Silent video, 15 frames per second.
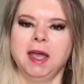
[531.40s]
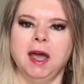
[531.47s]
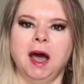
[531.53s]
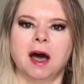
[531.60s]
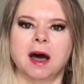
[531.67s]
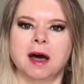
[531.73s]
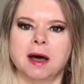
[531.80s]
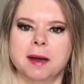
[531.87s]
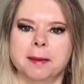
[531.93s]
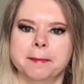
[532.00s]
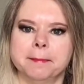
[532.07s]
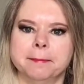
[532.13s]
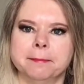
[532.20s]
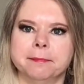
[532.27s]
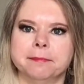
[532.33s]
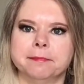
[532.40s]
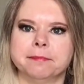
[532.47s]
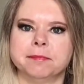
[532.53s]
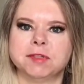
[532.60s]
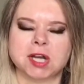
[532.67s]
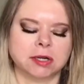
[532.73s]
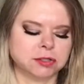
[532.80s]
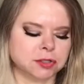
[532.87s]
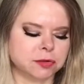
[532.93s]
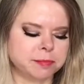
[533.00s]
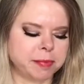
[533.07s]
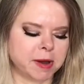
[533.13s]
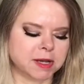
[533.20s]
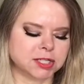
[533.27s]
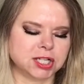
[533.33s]
Um, Dr.
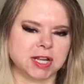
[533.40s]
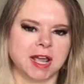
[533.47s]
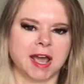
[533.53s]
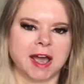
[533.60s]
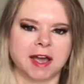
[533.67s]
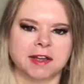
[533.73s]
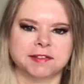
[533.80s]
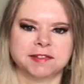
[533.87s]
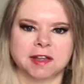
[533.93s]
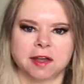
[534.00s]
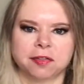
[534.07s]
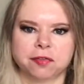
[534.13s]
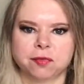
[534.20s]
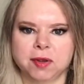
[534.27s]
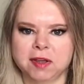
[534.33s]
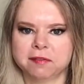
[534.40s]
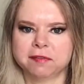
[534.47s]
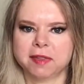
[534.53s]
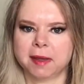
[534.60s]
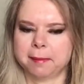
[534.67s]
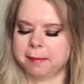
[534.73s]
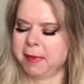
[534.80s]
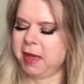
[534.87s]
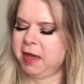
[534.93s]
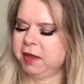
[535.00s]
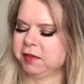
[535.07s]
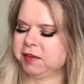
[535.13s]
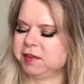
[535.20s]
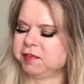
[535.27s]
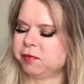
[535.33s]
Obagi has three of them.
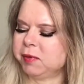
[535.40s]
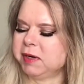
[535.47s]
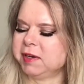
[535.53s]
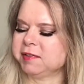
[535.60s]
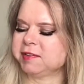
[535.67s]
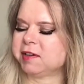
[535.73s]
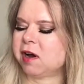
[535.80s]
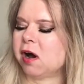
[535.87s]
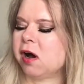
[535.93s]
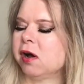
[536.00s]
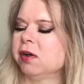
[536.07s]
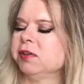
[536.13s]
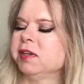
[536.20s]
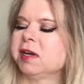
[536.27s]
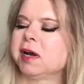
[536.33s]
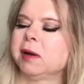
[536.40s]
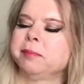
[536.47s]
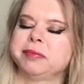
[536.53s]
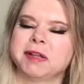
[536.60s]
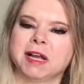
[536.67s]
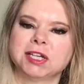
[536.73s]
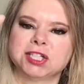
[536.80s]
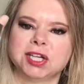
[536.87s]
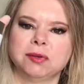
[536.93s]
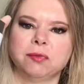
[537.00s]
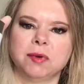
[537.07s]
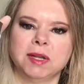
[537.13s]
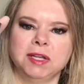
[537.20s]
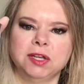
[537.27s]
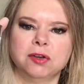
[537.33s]
This one is called the Complexion
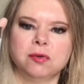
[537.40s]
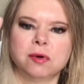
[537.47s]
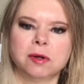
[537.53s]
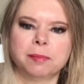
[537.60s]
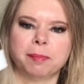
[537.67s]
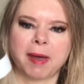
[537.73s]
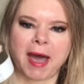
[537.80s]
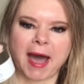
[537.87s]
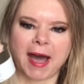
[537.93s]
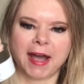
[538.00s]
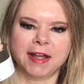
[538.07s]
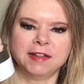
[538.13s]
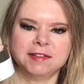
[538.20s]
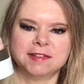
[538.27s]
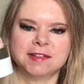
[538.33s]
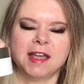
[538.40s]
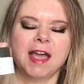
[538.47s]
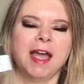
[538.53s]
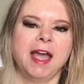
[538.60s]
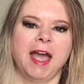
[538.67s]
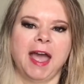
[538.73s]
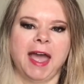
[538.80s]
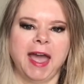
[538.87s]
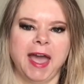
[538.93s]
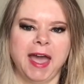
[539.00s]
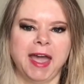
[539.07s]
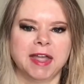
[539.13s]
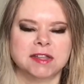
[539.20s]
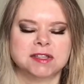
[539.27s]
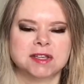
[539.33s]
Renewal Pads
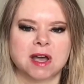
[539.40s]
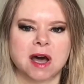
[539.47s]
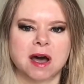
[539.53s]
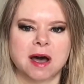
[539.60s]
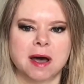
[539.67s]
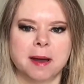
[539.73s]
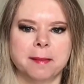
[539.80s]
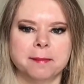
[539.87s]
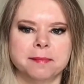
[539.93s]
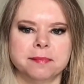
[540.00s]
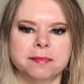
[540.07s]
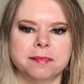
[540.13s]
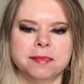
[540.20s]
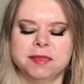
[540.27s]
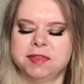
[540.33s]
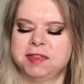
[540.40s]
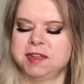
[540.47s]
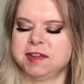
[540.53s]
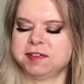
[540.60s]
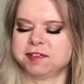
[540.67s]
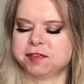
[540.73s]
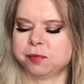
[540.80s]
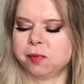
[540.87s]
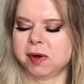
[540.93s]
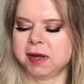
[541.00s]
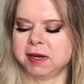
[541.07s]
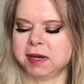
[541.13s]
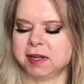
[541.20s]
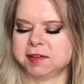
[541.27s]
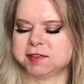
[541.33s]
and um, this
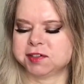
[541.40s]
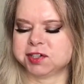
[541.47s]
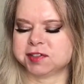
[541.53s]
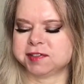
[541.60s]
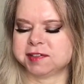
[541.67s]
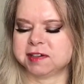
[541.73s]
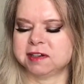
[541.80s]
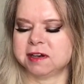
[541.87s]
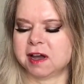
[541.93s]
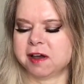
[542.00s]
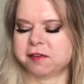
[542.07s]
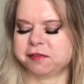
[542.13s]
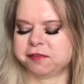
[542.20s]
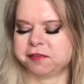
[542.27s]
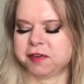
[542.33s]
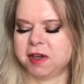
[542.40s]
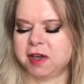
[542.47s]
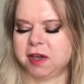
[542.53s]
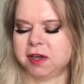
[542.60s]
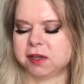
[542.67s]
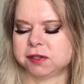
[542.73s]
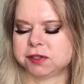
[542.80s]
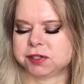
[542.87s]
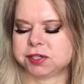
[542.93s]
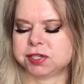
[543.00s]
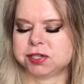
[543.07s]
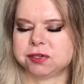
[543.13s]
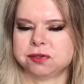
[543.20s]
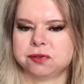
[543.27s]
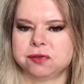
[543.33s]
one is just enough
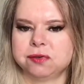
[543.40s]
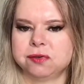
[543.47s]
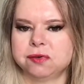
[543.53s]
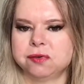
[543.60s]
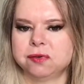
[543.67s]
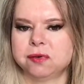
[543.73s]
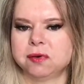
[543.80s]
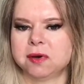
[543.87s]
to,